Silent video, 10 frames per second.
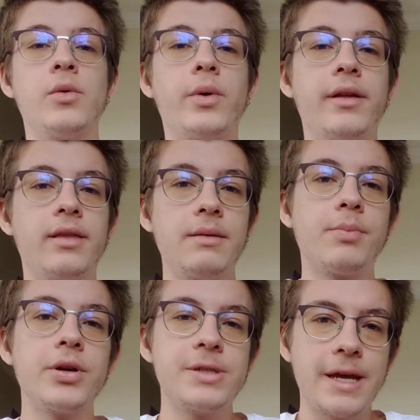with
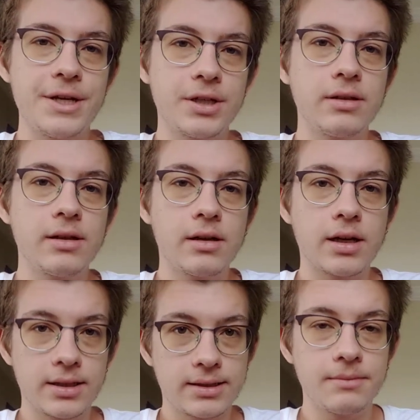importation
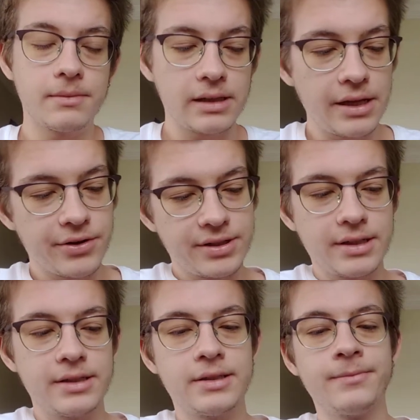custom
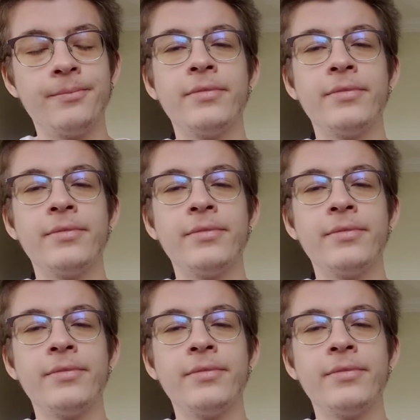clearances.